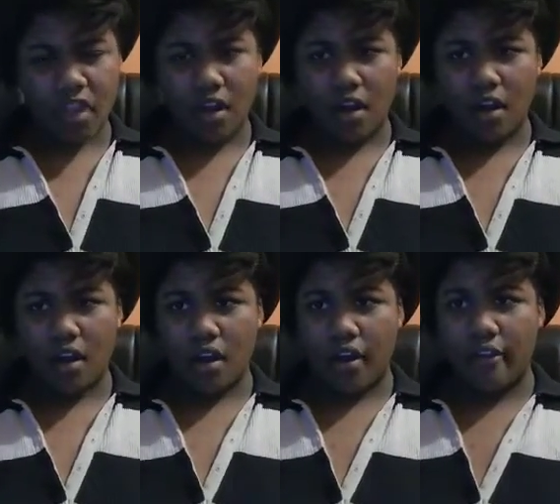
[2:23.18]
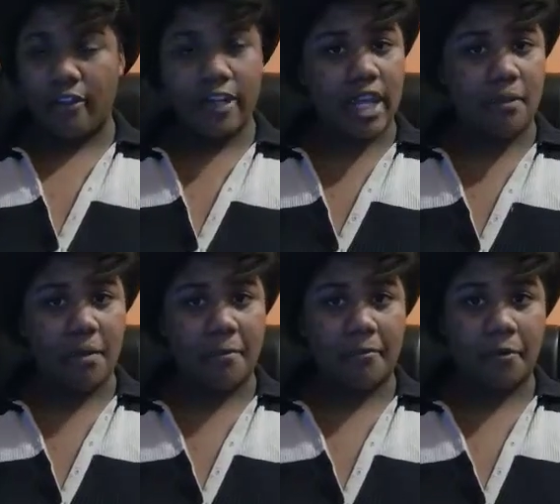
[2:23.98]
Uh, the Nightmare
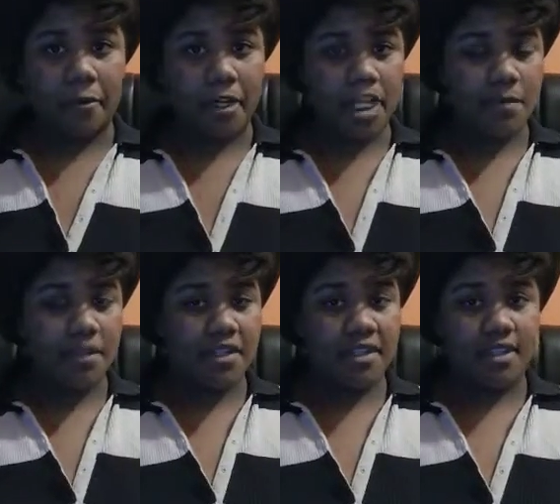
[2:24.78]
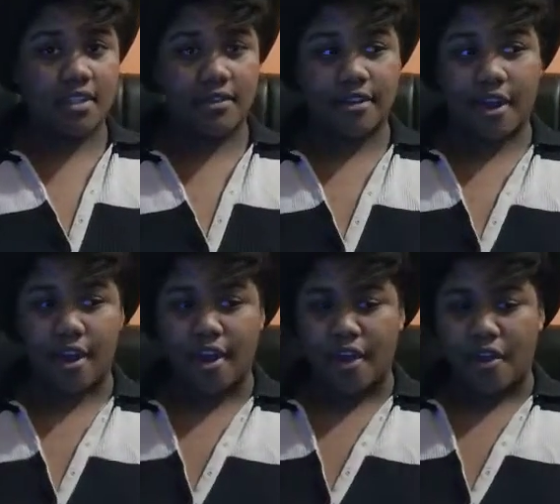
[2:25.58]
Before Christmas,
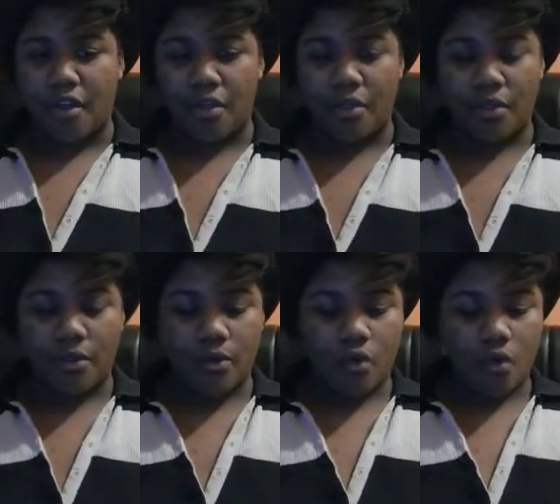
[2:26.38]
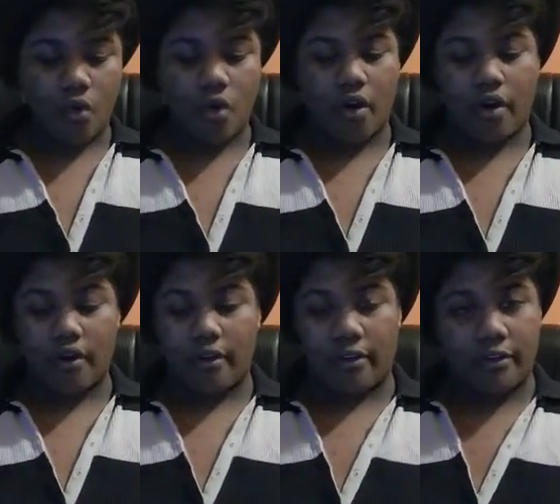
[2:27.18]

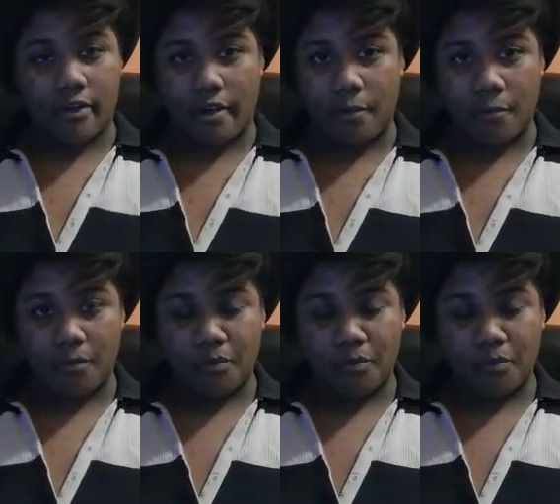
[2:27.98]
or The Crow.